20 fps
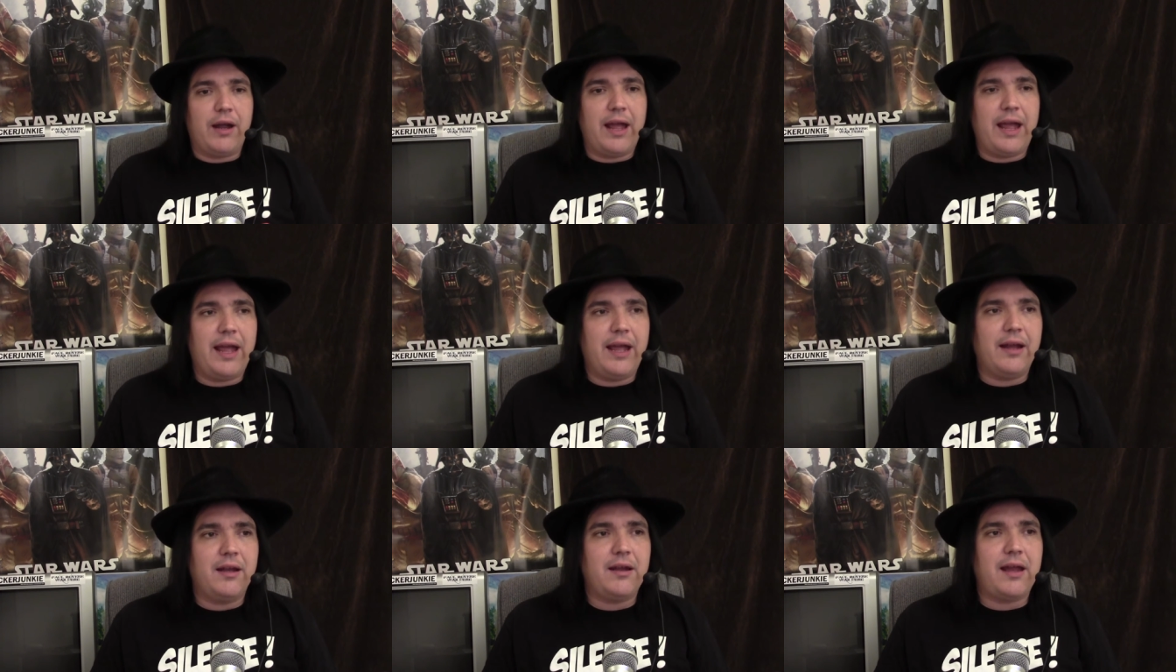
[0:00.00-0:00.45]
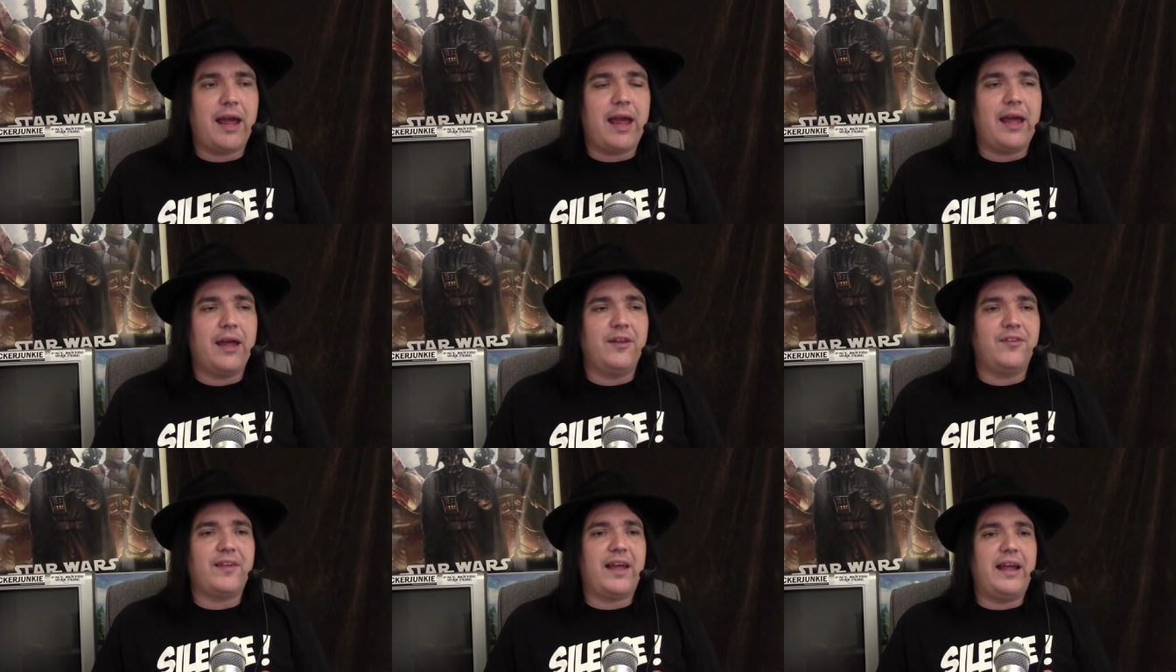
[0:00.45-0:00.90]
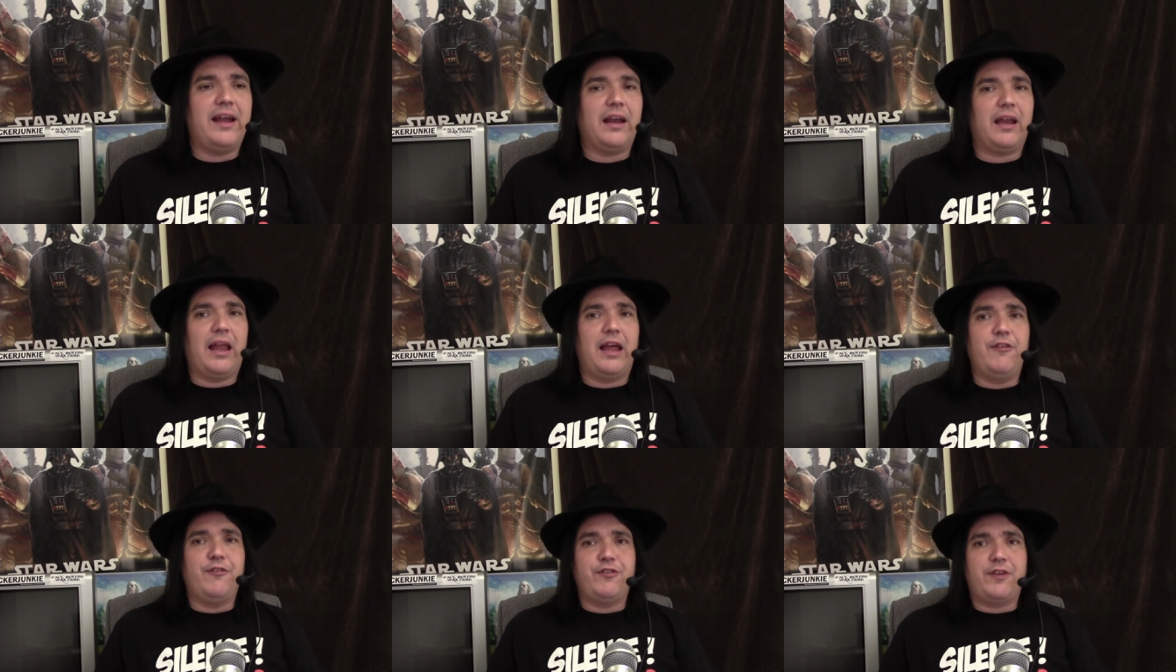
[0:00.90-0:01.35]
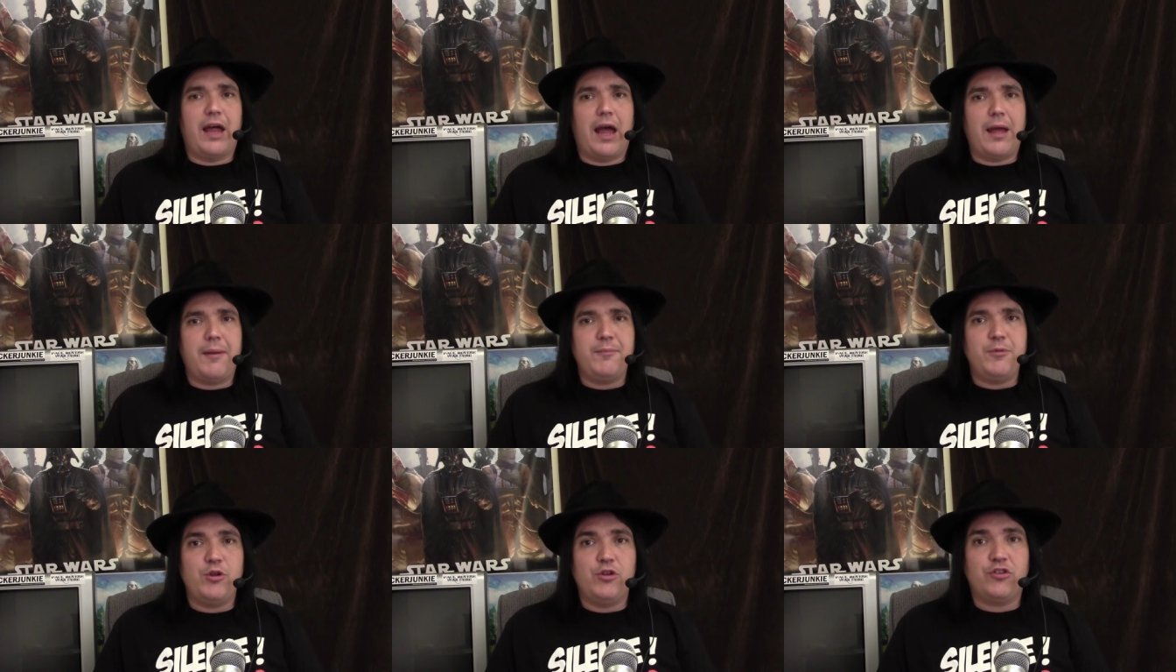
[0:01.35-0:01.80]
And as a
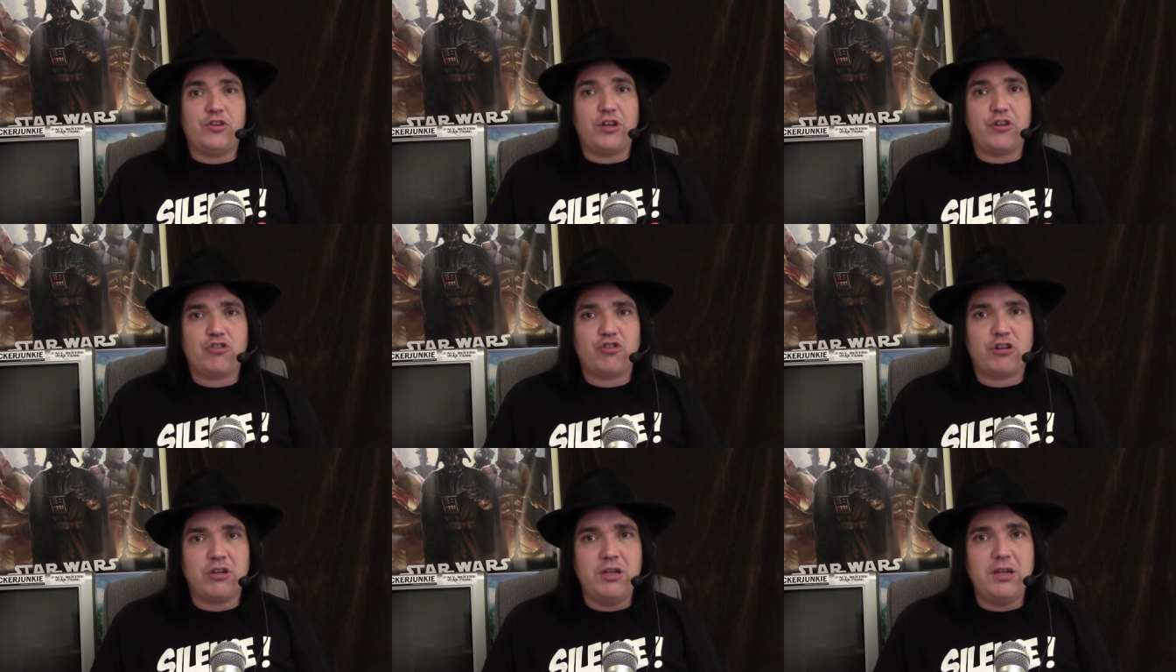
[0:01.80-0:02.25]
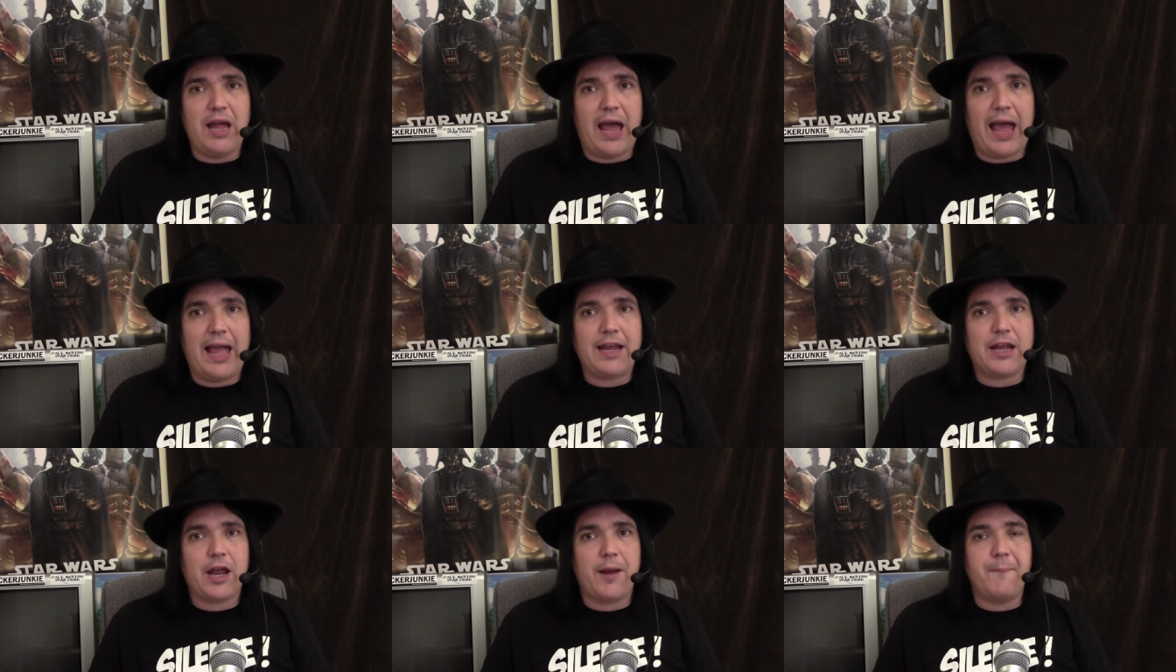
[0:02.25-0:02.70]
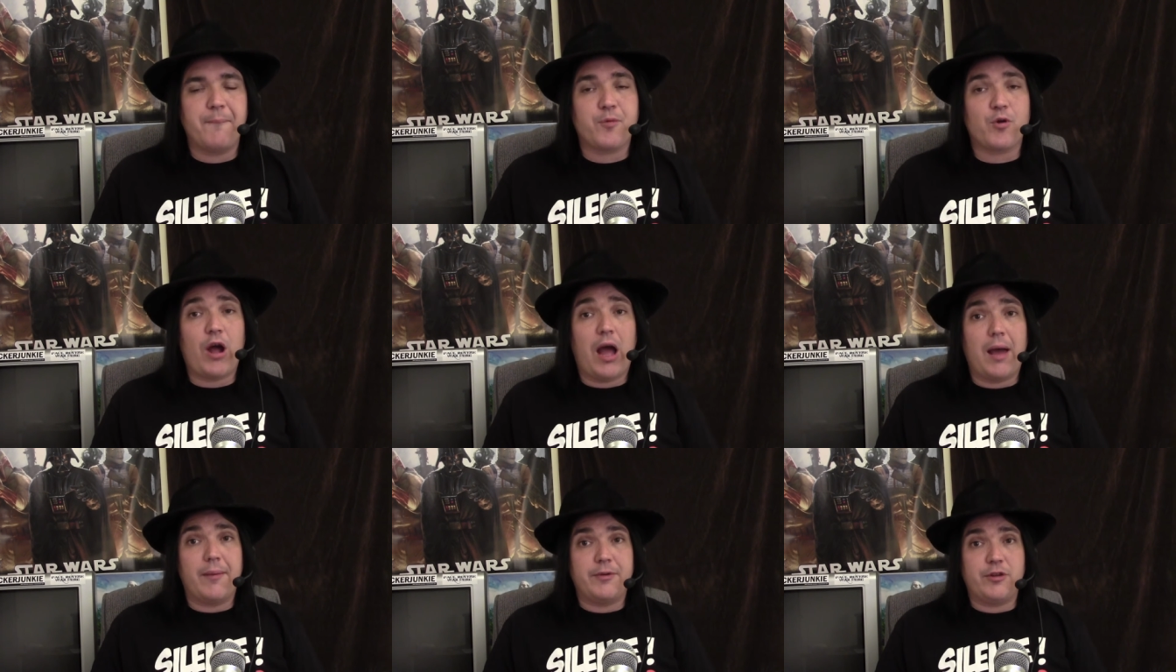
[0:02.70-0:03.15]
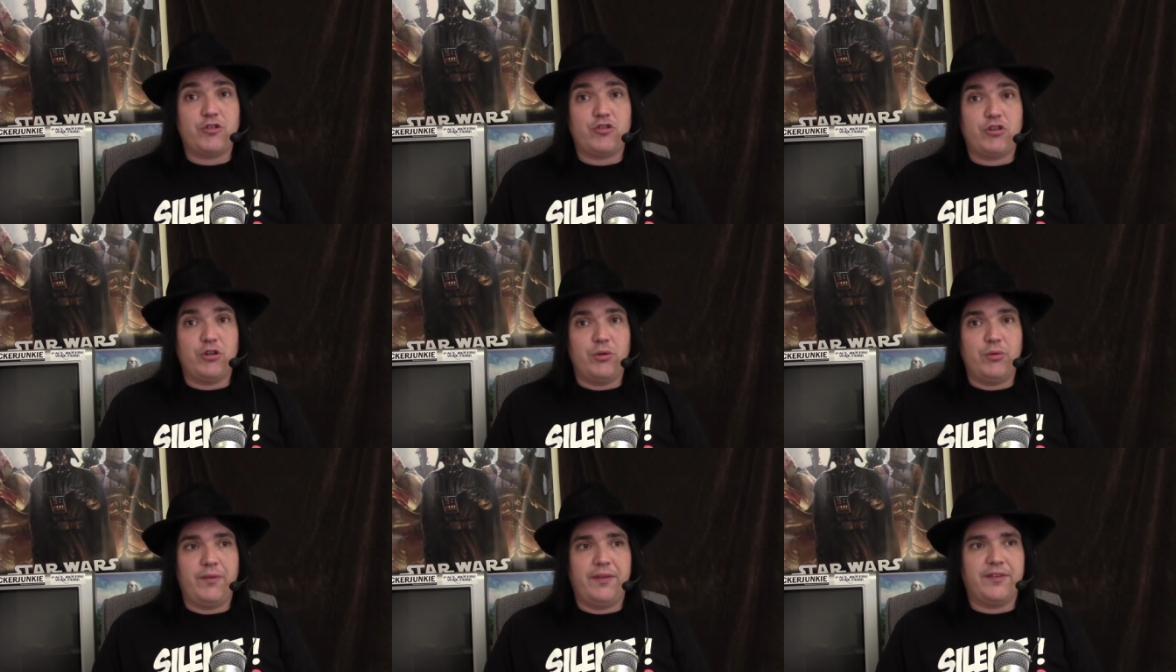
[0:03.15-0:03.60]
lifetime musician, I can promise
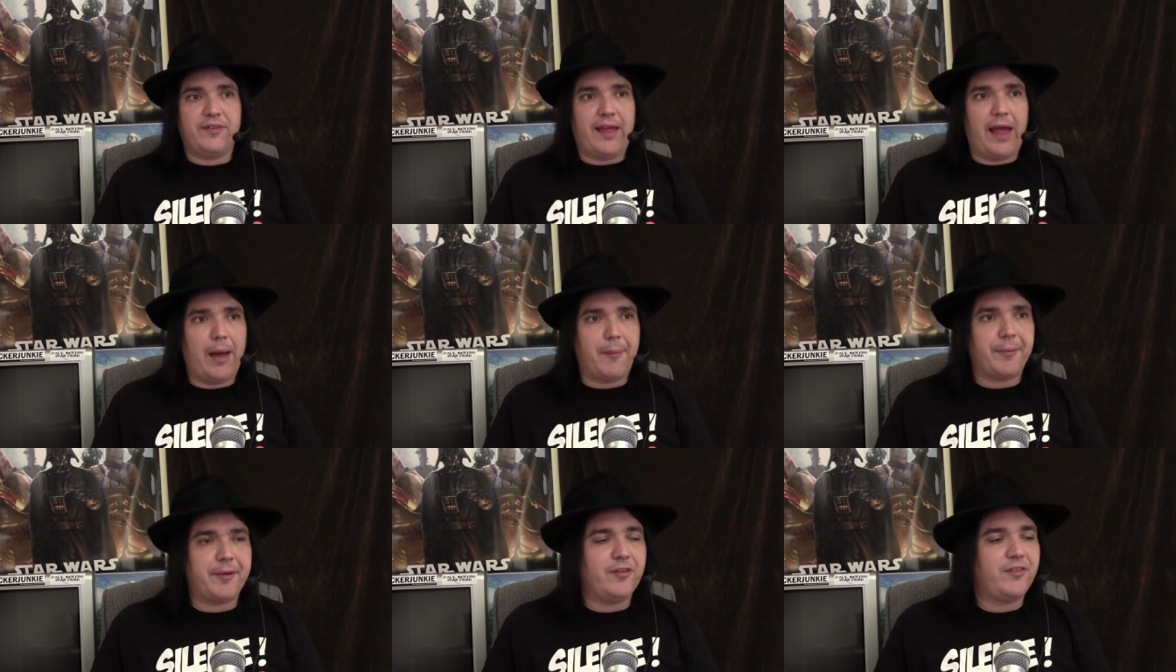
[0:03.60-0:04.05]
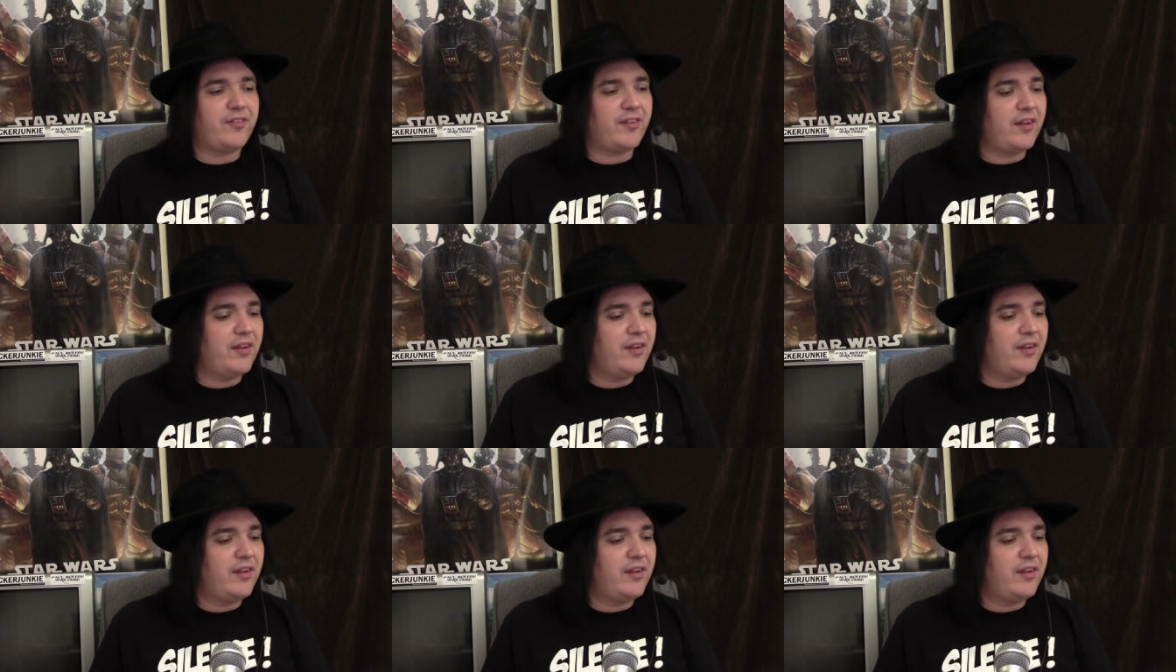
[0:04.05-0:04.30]
you this happens.